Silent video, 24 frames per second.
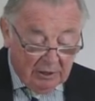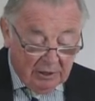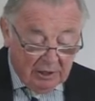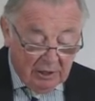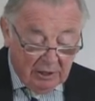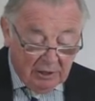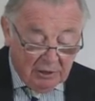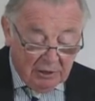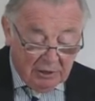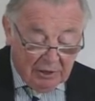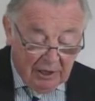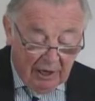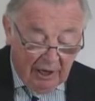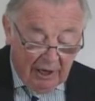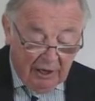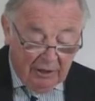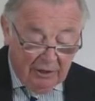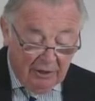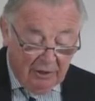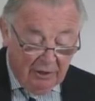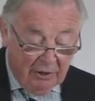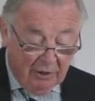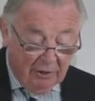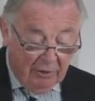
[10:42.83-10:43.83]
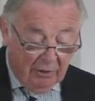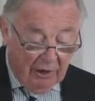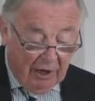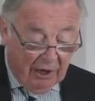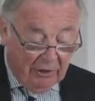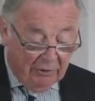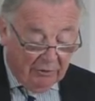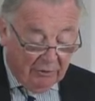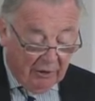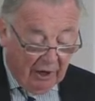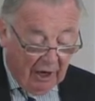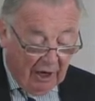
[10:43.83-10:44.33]
Since then,
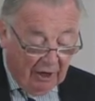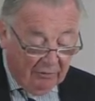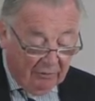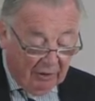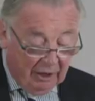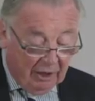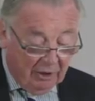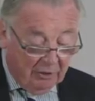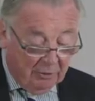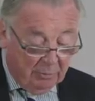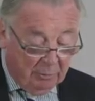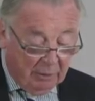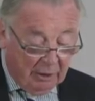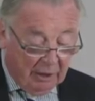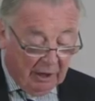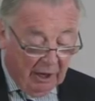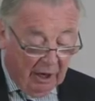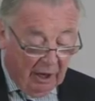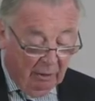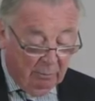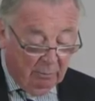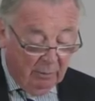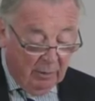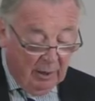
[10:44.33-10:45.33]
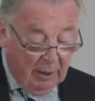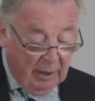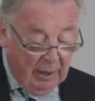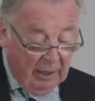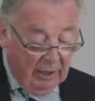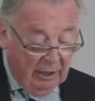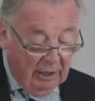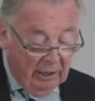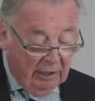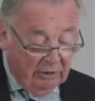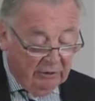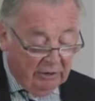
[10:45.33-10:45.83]
great driving has become
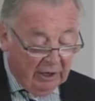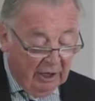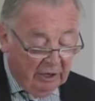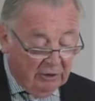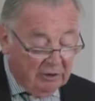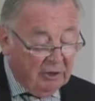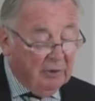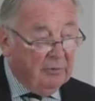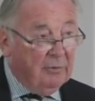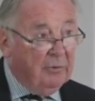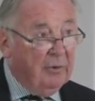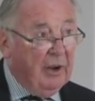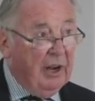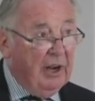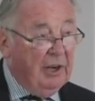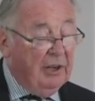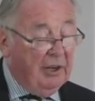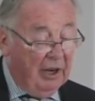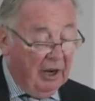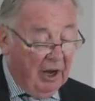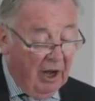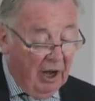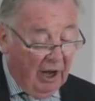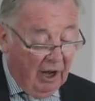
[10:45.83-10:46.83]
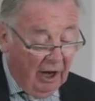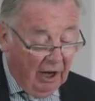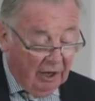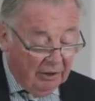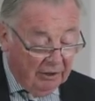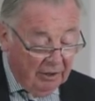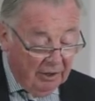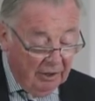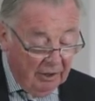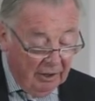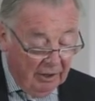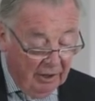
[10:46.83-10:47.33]
such a fading
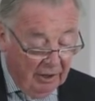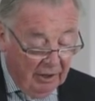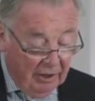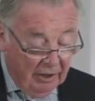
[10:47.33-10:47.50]
art